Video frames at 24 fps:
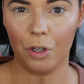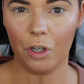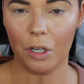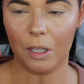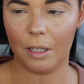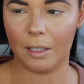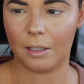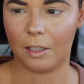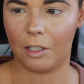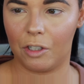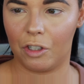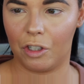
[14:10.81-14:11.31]

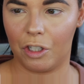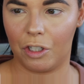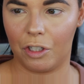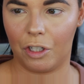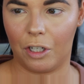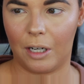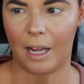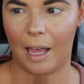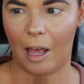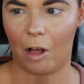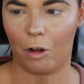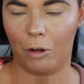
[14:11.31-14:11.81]
and this is just
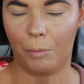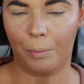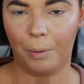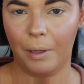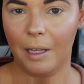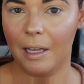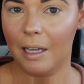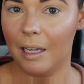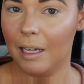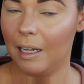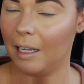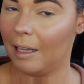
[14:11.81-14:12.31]
going to help
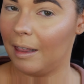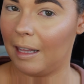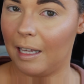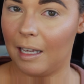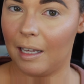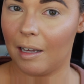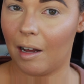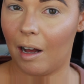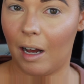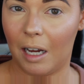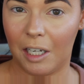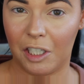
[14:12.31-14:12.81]

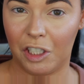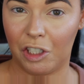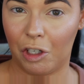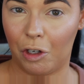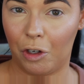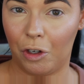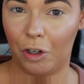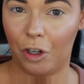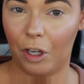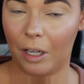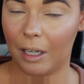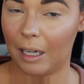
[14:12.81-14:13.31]
the
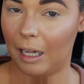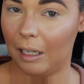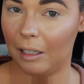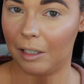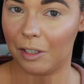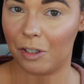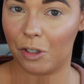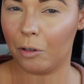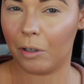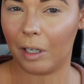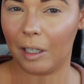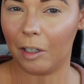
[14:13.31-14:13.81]
eyeshadow
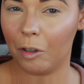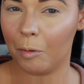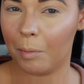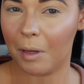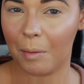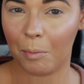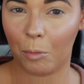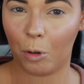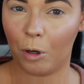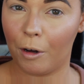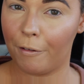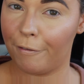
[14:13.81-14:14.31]
colours look a little
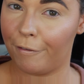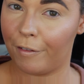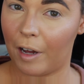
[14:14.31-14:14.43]
bit more